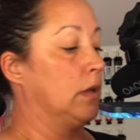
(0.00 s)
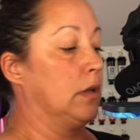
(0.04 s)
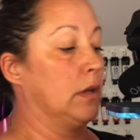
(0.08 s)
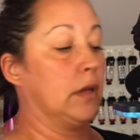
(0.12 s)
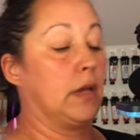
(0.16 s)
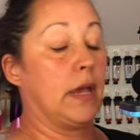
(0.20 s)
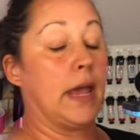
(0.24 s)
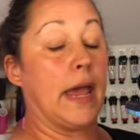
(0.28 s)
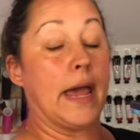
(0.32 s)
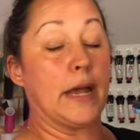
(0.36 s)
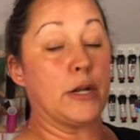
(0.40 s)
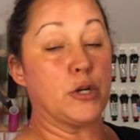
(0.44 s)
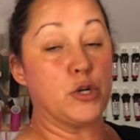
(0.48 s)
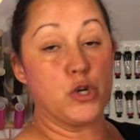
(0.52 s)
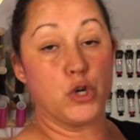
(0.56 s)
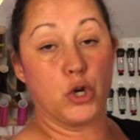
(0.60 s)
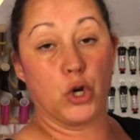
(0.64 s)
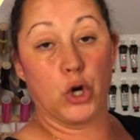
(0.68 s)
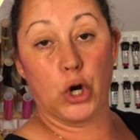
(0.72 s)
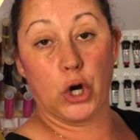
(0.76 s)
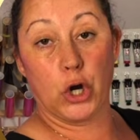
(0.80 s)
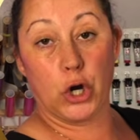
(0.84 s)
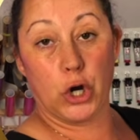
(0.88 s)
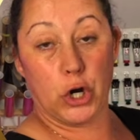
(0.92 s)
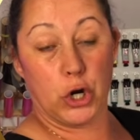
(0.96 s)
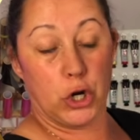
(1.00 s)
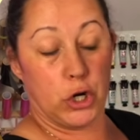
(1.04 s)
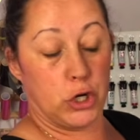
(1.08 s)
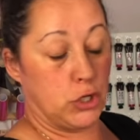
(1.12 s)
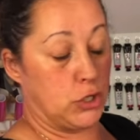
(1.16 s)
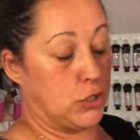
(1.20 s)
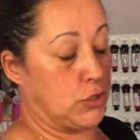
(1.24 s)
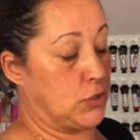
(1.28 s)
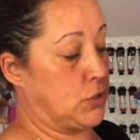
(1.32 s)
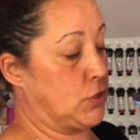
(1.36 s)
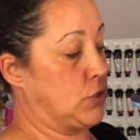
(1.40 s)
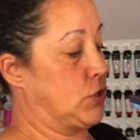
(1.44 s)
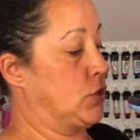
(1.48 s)

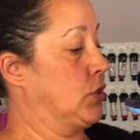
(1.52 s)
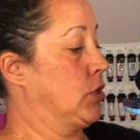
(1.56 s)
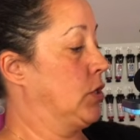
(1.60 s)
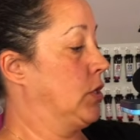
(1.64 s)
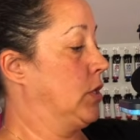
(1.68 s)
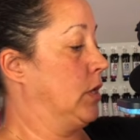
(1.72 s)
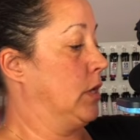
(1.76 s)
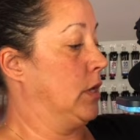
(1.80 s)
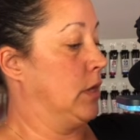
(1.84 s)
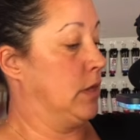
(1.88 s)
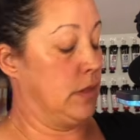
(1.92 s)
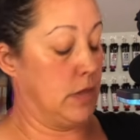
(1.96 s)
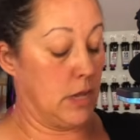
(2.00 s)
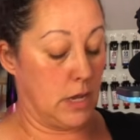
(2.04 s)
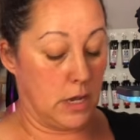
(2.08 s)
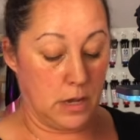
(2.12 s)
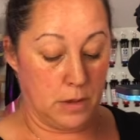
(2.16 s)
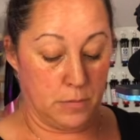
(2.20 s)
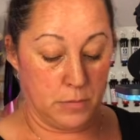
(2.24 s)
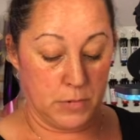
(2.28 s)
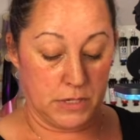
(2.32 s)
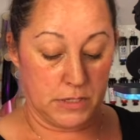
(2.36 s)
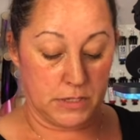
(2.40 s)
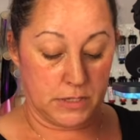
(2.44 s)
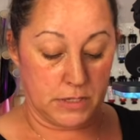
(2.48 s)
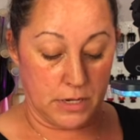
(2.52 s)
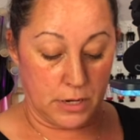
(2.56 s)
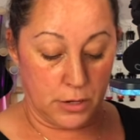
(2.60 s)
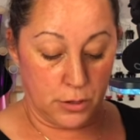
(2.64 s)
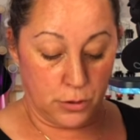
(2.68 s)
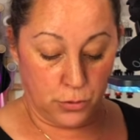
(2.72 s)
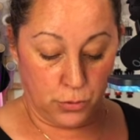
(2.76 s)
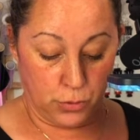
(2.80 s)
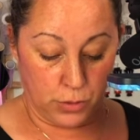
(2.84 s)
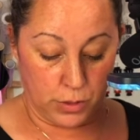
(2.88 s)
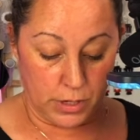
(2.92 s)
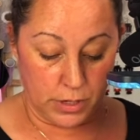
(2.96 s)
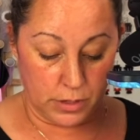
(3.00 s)
catchers. They come in a set of
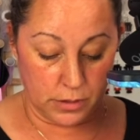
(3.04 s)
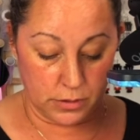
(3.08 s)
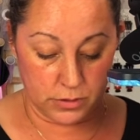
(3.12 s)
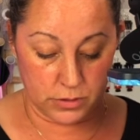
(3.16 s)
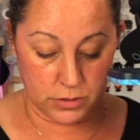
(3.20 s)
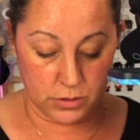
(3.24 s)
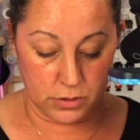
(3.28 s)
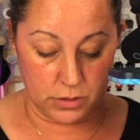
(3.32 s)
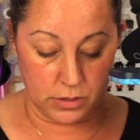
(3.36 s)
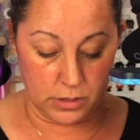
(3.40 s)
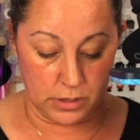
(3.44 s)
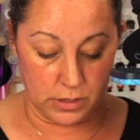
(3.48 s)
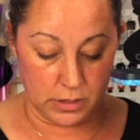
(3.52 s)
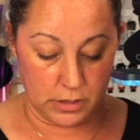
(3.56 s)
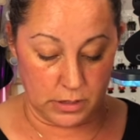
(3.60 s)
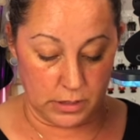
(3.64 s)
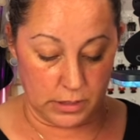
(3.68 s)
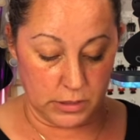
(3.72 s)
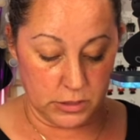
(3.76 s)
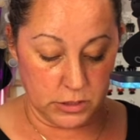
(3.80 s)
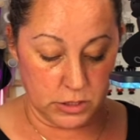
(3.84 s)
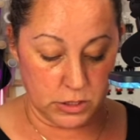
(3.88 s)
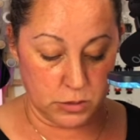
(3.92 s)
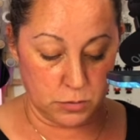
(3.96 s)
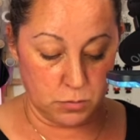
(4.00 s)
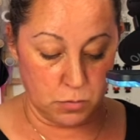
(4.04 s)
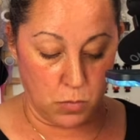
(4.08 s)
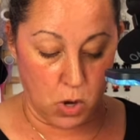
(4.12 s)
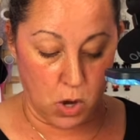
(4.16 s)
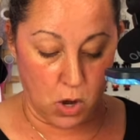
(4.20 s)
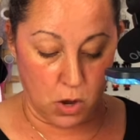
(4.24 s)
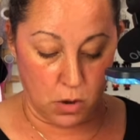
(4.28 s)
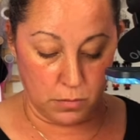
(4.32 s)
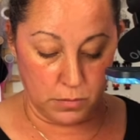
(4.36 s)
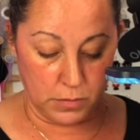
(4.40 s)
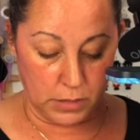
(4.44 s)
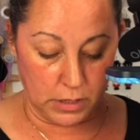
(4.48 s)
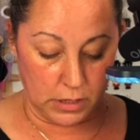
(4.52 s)
3, so you get like a
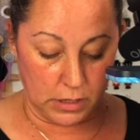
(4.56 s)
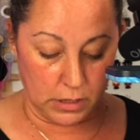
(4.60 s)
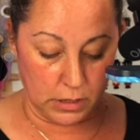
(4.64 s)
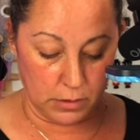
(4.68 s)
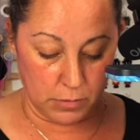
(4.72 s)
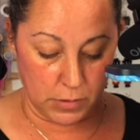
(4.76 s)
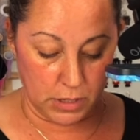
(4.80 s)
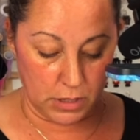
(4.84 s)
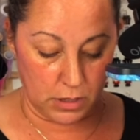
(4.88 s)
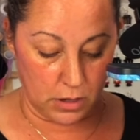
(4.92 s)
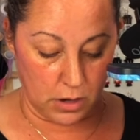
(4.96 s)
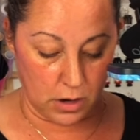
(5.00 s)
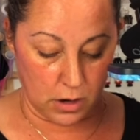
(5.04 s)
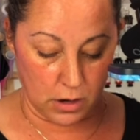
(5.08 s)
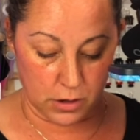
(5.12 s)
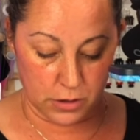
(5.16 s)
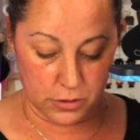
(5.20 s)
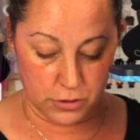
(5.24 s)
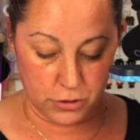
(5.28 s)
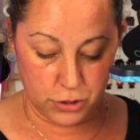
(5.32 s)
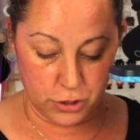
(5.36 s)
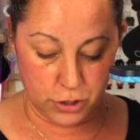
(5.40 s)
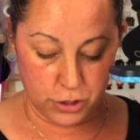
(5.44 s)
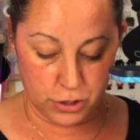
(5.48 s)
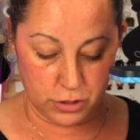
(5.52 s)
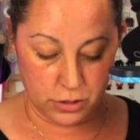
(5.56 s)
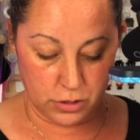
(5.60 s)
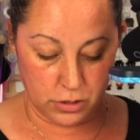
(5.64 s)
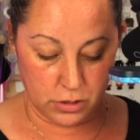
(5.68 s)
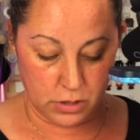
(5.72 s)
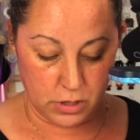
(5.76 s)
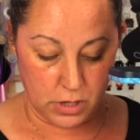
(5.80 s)
small, medium, and a large.